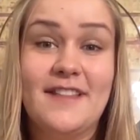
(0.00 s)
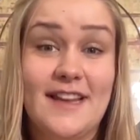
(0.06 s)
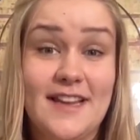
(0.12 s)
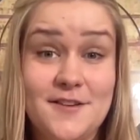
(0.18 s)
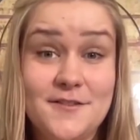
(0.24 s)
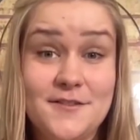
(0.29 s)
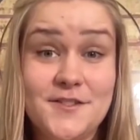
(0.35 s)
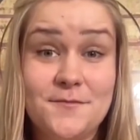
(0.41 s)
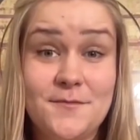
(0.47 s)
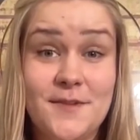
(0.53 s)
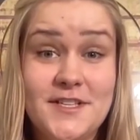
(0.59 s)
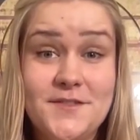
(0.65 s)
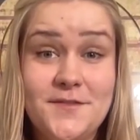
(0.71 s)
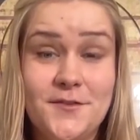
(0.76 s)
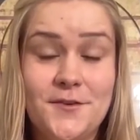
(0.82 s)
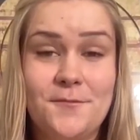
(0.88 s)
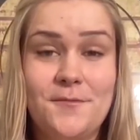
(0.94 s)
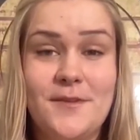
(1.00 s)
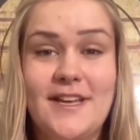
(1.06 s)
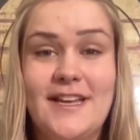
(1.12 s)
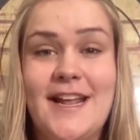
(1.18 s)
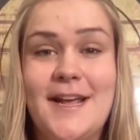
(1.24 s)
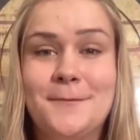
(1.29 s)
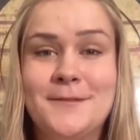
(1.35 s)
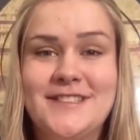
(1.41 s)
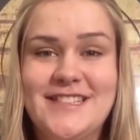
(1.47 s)
thank you so much for being
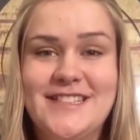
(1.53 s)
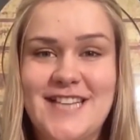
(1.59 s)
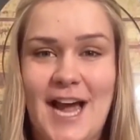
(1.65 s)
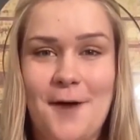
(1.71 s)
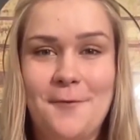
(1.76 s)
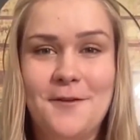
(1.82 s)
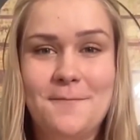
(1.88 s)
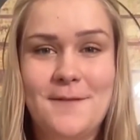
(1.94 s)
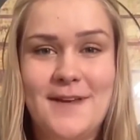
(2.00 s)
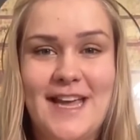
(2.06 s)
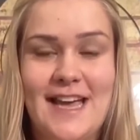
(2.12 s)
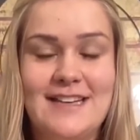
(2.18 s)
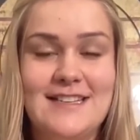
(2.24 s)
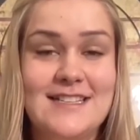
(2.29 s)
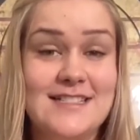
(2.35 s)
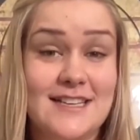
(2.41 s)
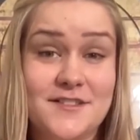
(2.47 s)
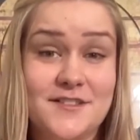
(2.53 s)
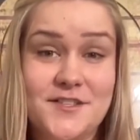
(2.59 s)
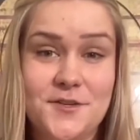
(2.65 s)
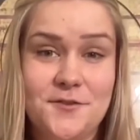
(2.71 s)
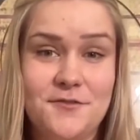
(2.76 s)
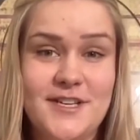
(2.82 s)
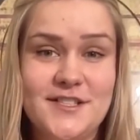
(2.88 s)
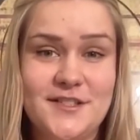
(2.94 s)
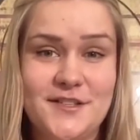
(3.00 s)
able to chat with me and discuss your
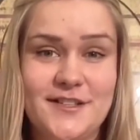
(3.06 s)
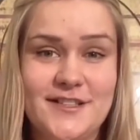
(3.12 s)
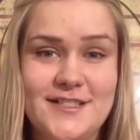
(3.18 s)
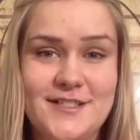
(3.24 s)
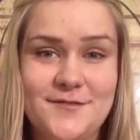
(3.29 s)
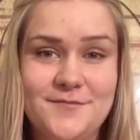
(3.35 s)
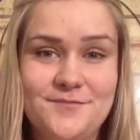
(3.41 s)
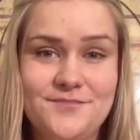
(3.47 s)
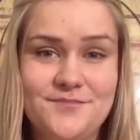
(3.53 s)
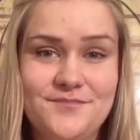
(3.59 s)
research.